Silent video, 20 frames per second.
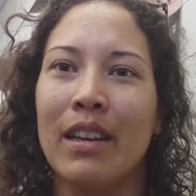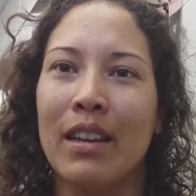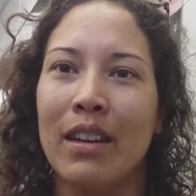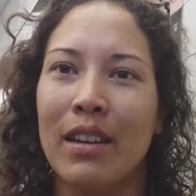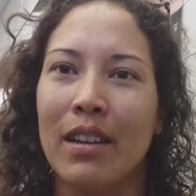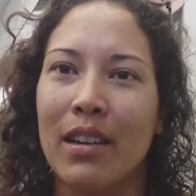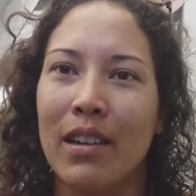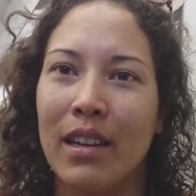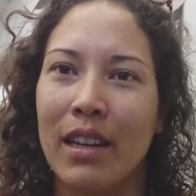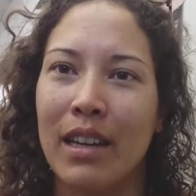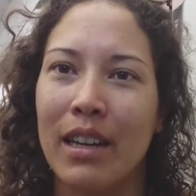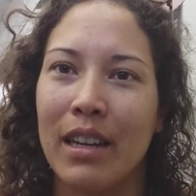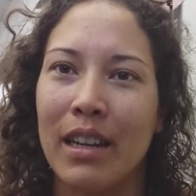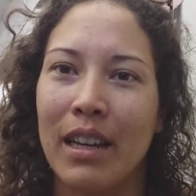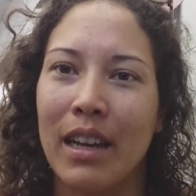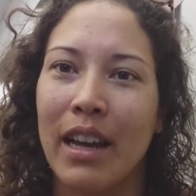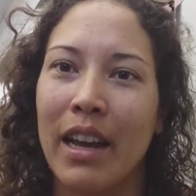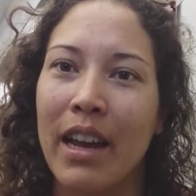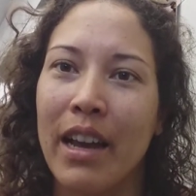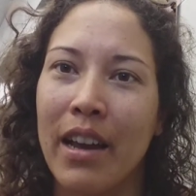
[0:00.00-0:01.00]
you're not
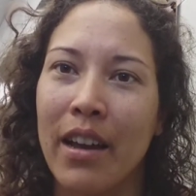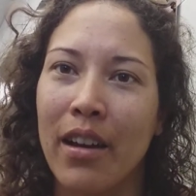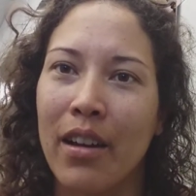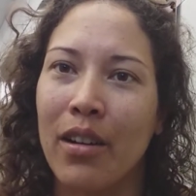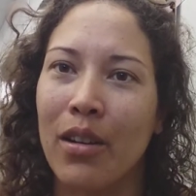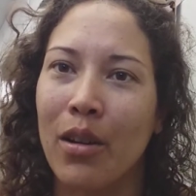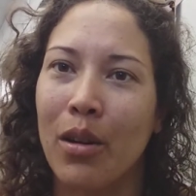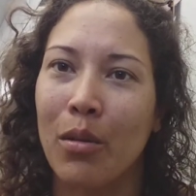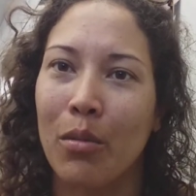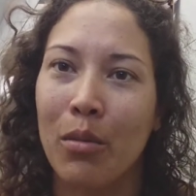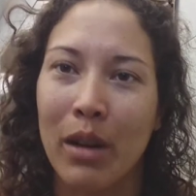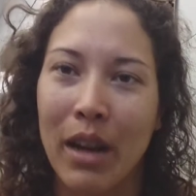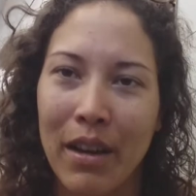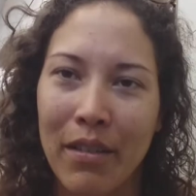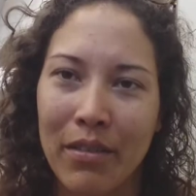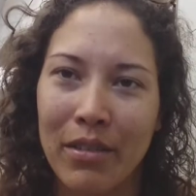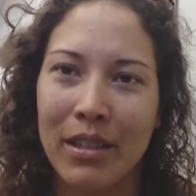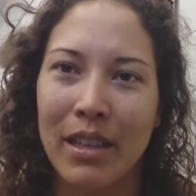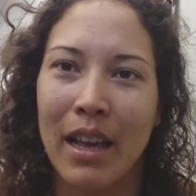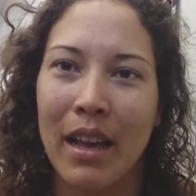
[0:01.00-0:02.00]
getting air or
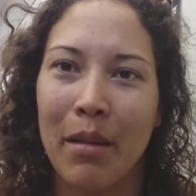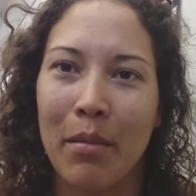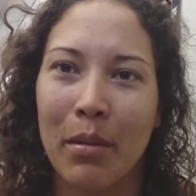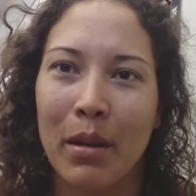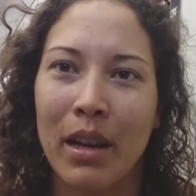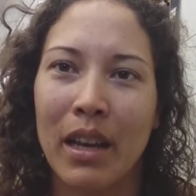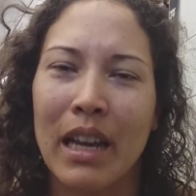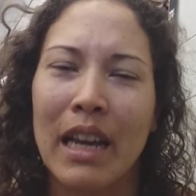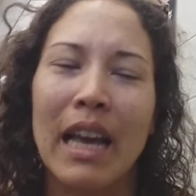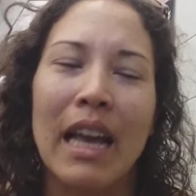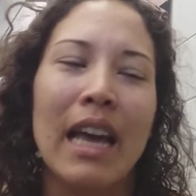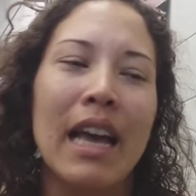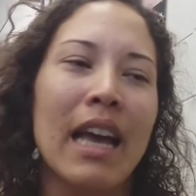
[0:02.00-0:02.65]
whatever's happening.